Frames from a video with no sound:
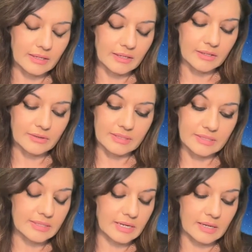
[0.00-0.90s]
And
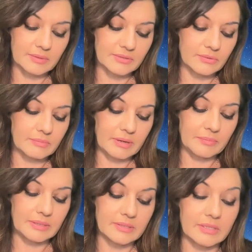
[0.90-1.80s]
this time is all
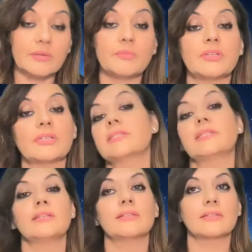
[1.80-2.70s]
about building
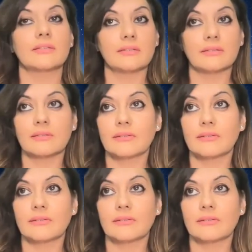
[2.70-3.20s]
communities, and